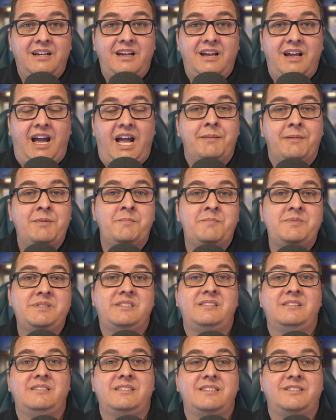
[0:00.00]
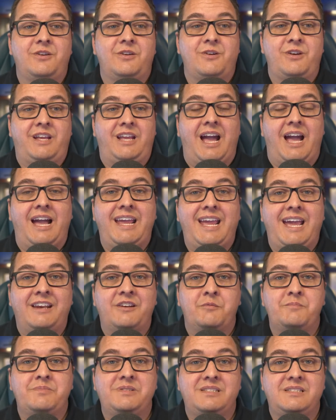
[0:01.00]
I'm a business attorney. I handle
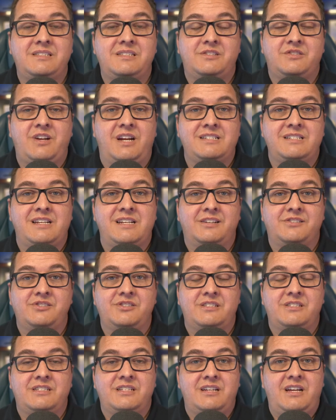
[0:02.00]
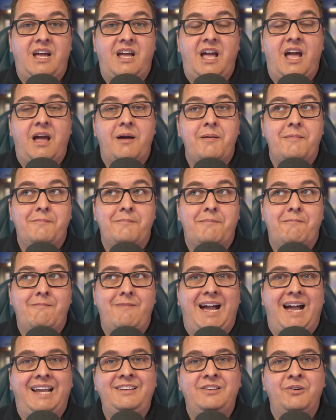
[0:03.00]
business transactions.
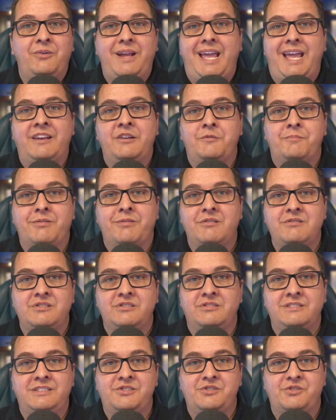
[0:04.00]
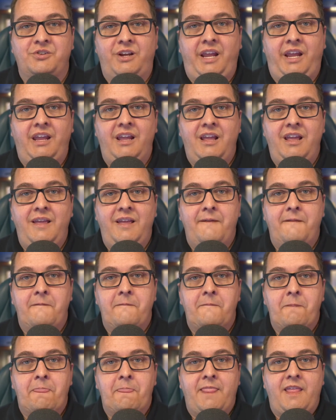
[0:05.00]
I don't handle personal injury.
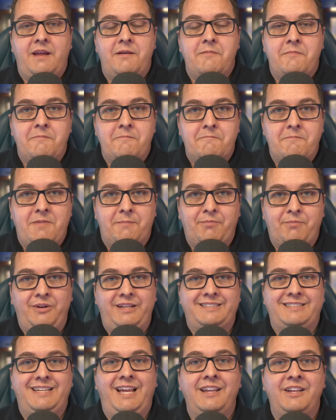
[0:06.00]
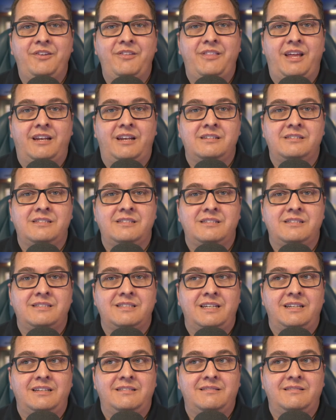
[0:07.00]
My point in telling you that is
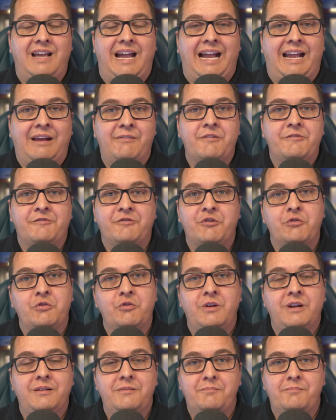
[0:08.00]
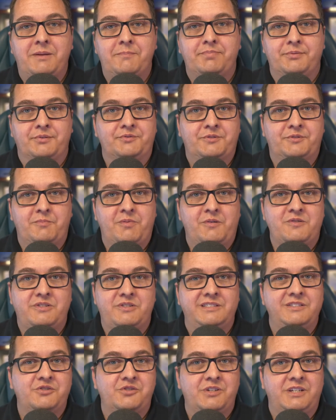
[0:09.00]
that I refer people to personal
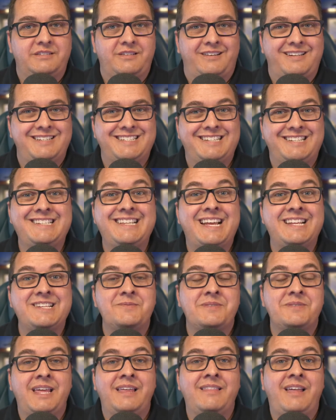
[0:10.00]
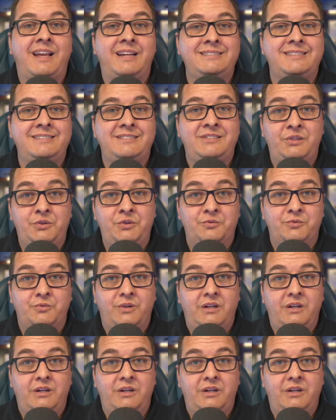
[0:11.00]
injury attorneys because that's what they like to do.